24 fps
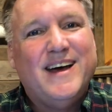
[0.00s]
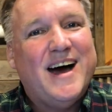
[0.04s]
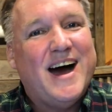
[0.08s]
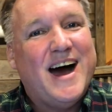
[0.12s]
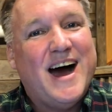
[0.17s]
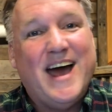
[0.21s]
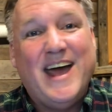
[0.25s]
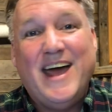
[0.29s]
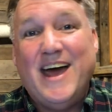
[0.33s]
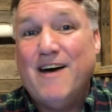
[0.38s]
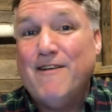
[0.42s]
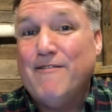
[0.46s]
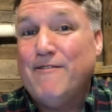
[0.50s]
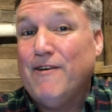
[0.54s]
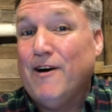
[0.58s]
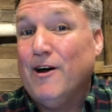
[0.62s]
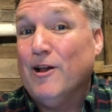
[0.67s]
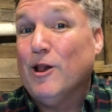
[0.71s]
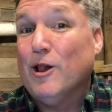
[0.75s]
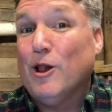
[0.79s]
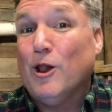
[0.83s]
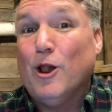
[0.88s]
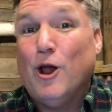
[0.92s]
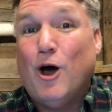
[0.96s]
I have a
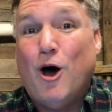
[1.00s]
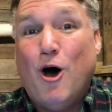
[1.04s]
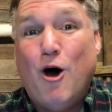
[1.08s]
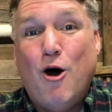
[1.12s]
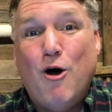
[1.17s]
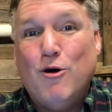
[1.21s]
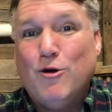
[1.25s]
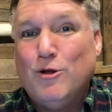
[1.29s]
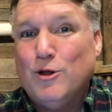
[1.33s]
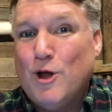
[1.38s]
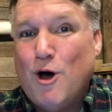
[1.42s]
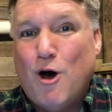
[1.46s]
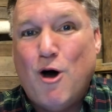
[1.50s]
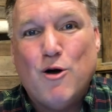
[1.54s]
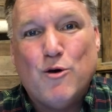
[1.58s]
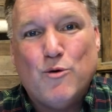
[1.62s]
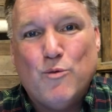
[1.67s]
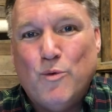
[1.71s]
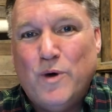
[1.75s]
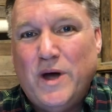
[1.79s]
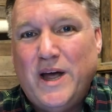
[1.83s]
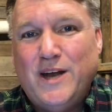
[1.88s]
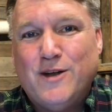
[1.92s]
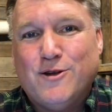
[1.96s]
long, long
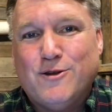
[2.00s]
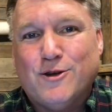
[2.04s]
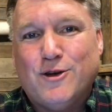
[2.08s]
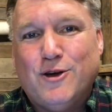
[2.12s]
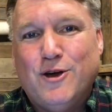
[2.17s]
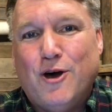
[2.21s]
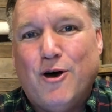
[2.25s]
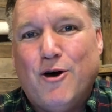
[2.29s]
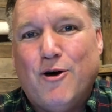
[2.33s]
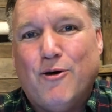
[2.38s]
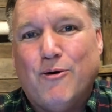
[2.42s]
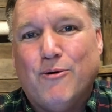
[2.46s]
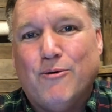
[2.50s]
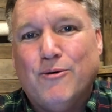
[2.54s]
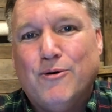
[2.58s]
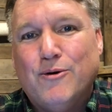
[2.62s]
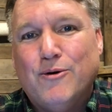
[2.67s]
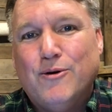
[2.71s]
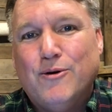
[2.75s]
way to go.